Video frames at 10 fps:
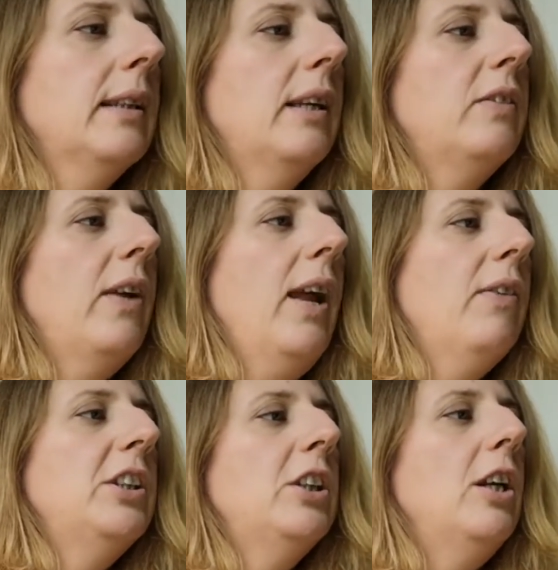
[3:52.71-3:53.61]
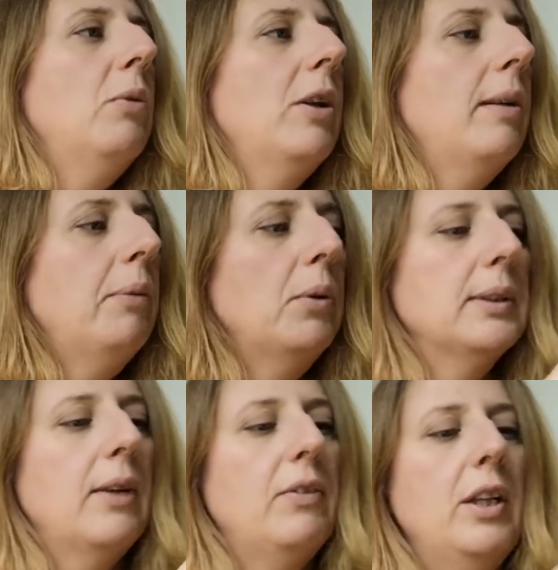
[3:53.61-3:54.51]
And if I show you one of the
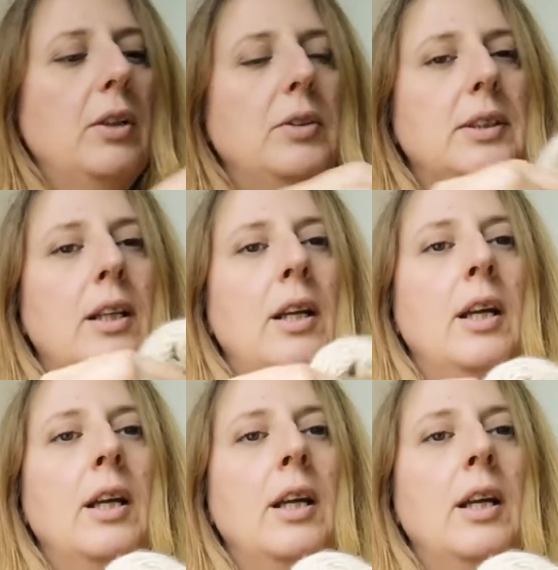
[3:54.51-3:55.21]
balls I've used,